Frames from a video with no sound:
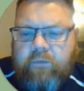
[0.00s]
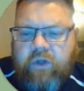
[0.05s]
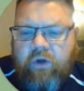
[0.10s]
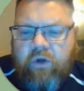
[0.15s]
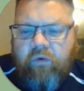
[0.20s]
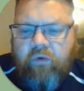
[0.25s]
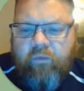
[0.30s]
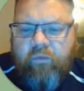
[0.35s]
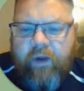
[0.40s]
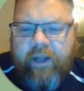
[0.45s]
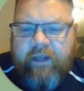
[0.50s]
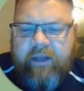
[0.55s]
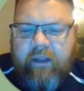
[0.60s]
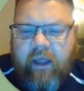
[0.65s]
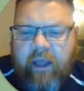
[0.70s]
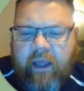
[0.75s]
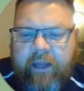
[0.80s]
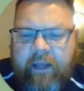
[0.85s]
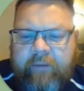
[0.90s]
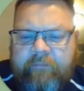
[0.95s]
a red
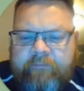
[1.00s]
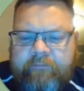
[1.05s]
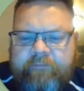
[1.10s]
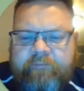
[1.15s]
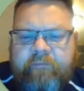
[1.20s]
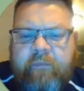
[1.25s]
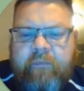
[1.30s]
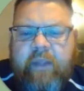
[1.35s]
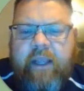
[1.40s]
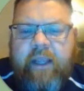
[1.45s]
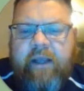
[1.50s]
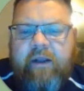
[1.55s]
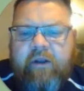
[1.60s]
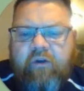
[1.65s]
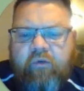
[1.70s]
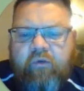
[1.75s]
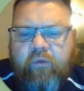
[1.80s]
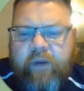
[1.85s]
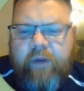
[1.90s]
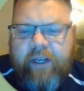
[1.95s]
line, and a
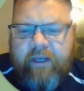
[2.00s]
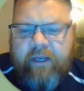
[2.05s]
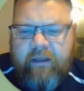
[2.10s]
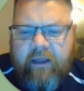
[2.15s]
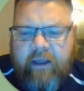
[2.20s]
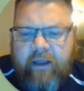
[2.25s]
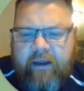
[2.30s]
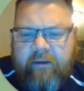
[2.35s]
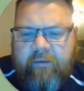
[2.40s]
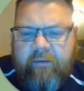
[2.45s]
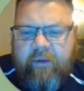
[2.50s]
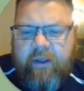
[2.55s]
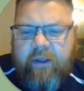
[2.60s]
green line.